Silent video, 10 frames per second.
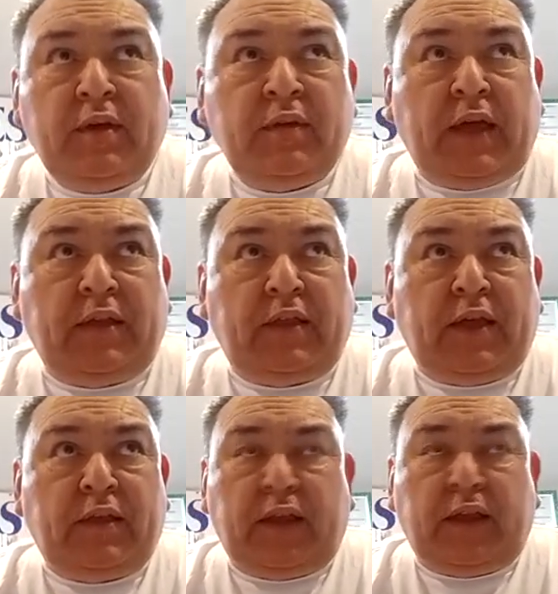They
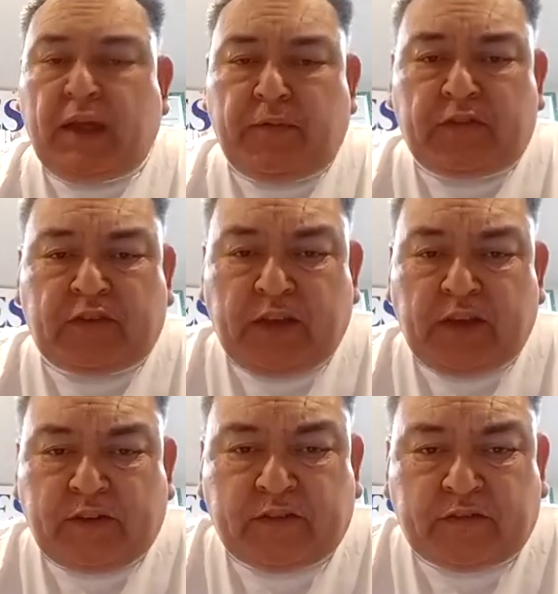they they never
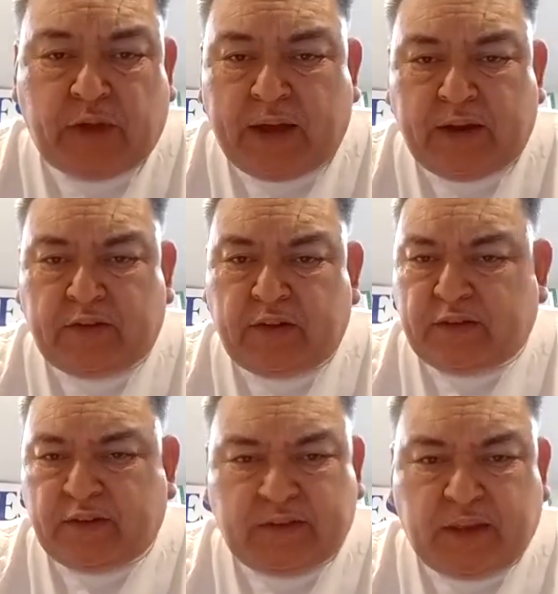change their strategy. It's
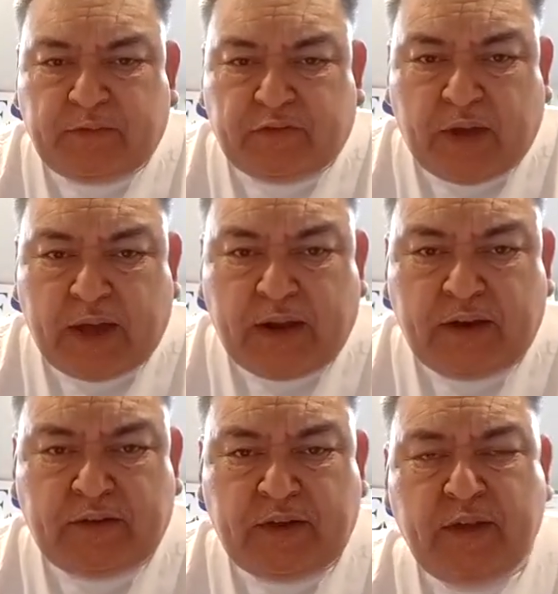the same
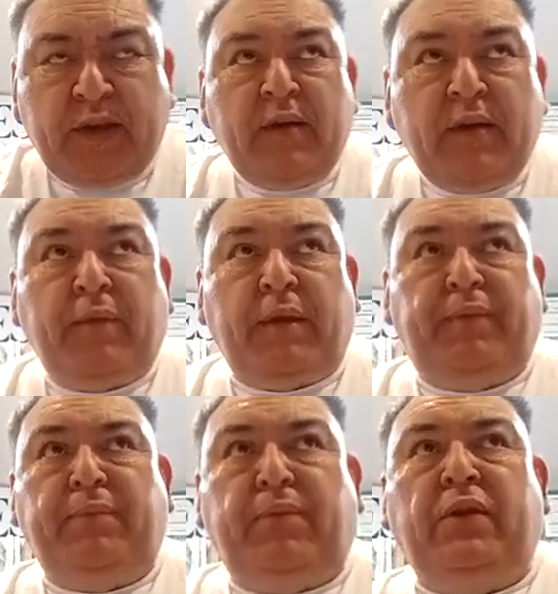strategy, but
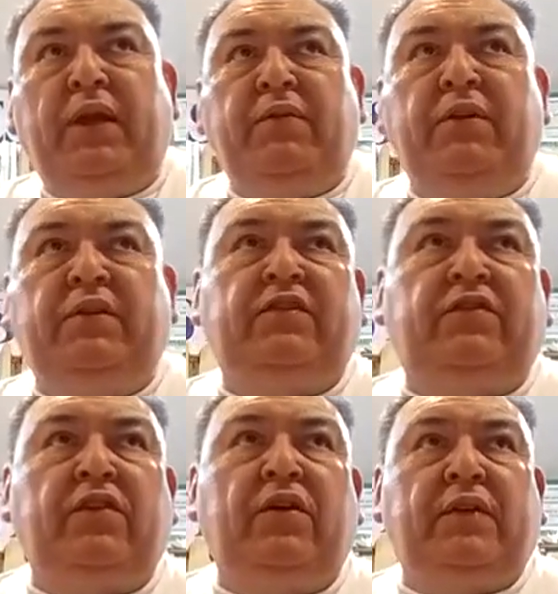people never
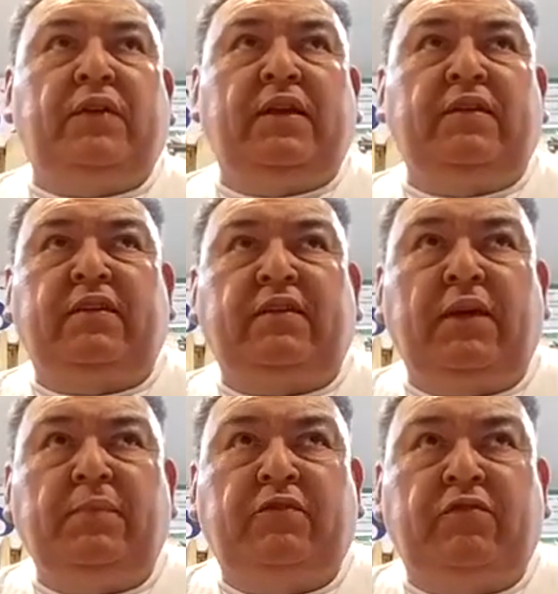discern that it's the
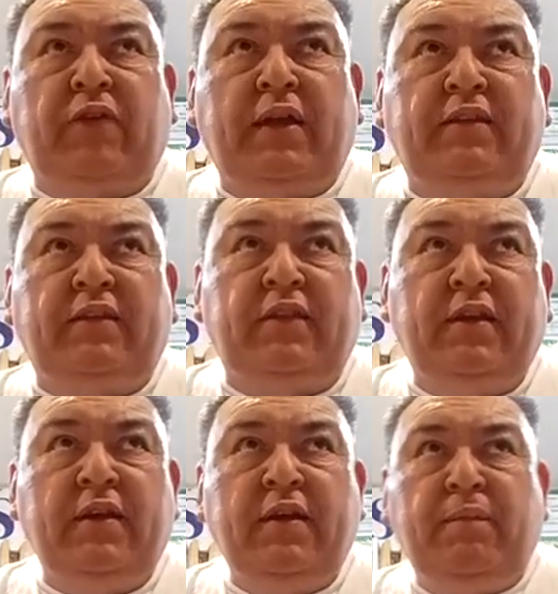same strategy.
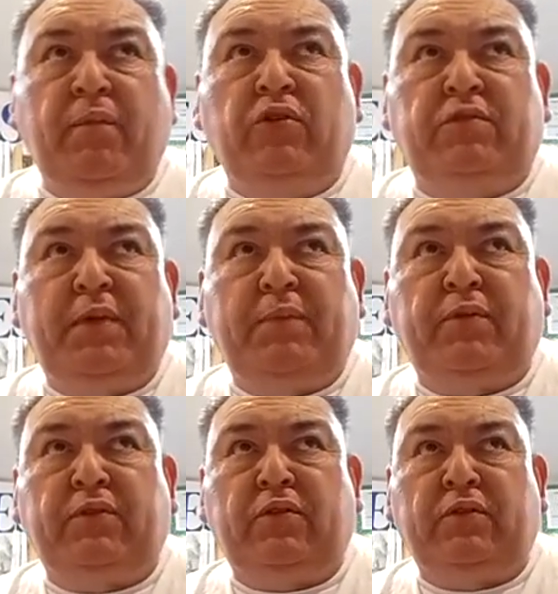Most
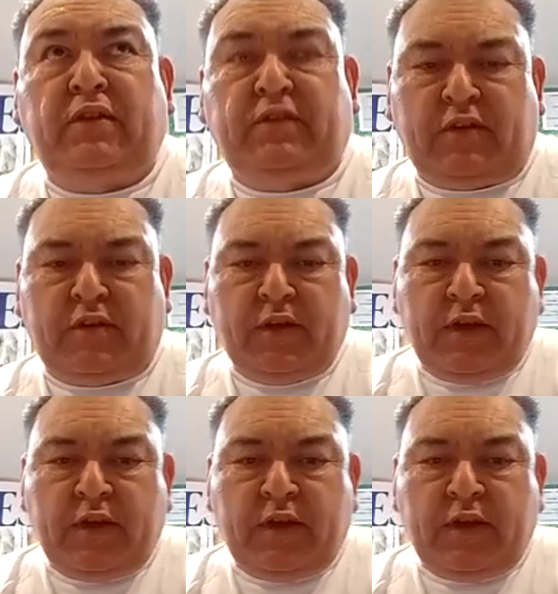people don't discern.